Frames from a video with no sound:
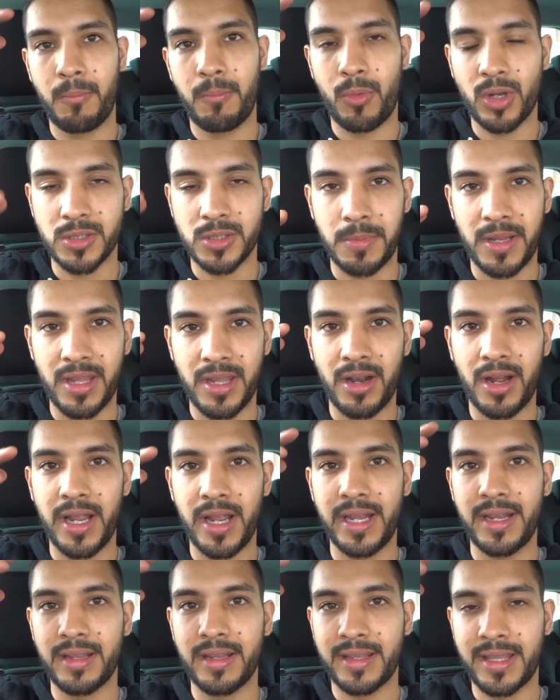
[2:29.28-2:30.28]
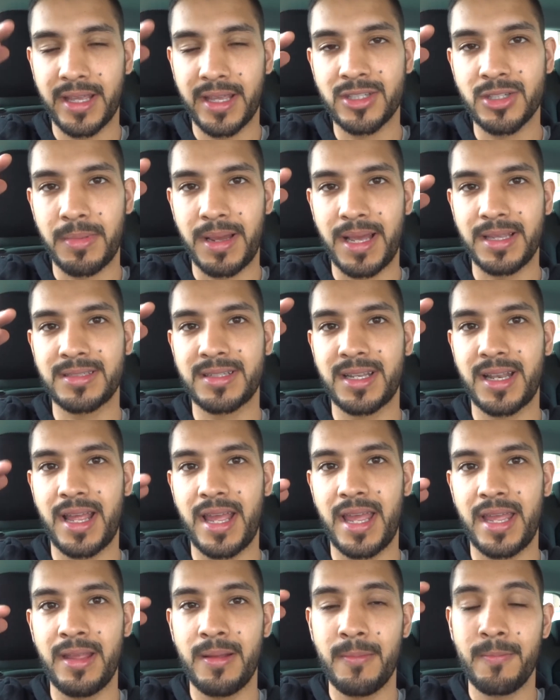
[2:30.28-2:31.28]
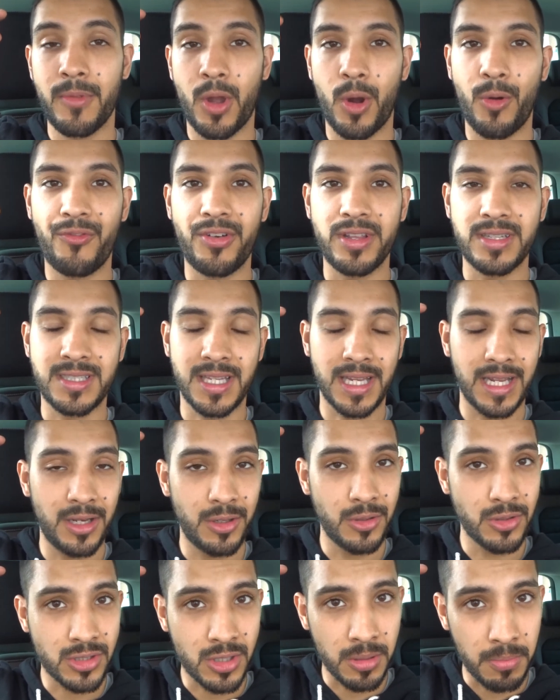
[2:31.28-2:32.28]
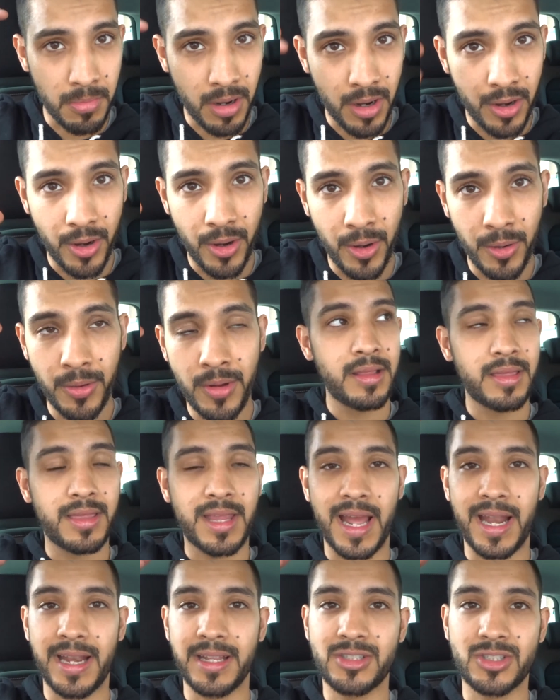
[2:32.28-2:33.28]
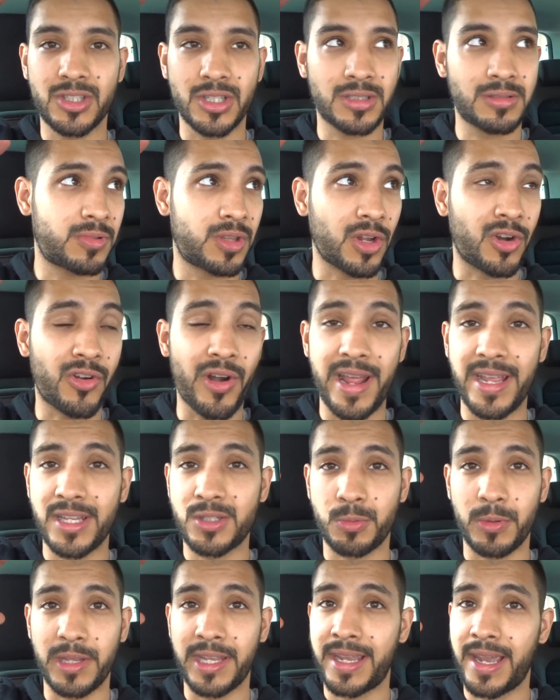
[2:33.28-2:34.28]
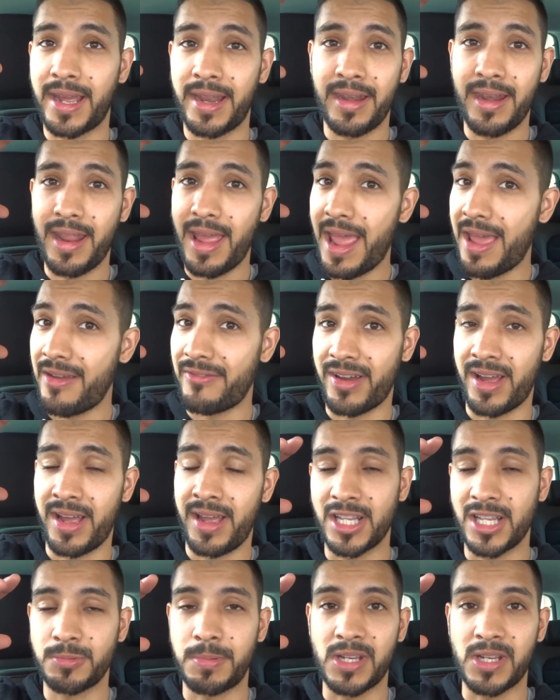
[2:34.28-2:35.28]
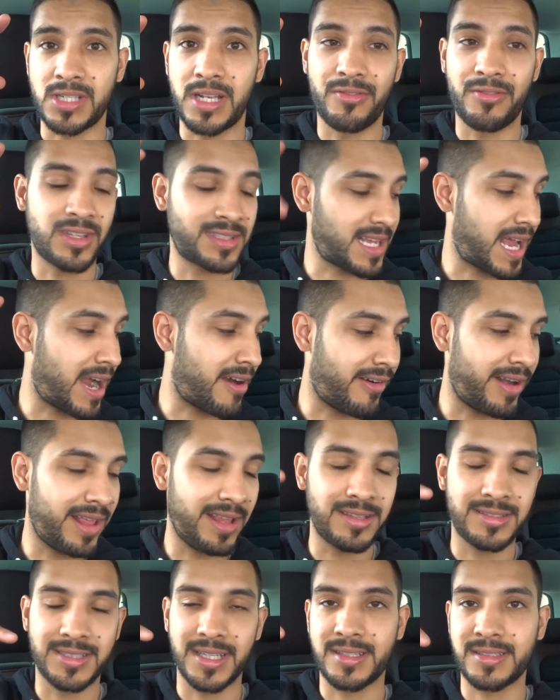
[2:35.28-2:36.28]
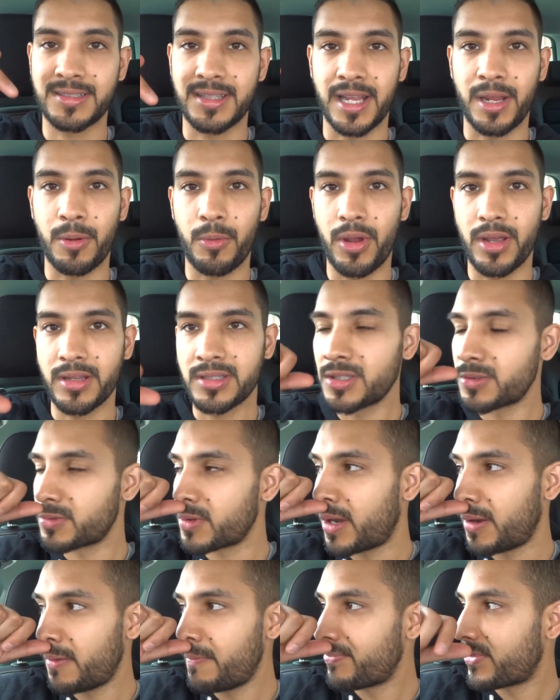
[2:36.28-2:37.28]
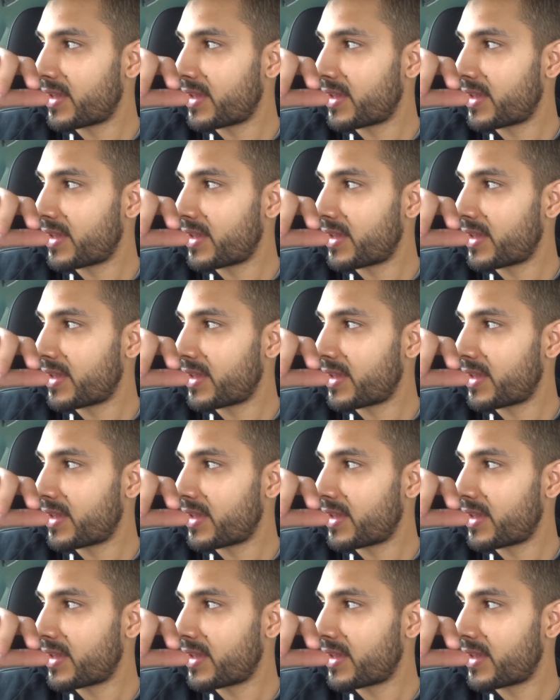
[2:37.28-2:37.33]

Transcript: Watch Man United kick some ass today. Hopefully City lose tomorrow. Then it's just the greatest weekend ever. Especially if this Aaron86 thing works as well.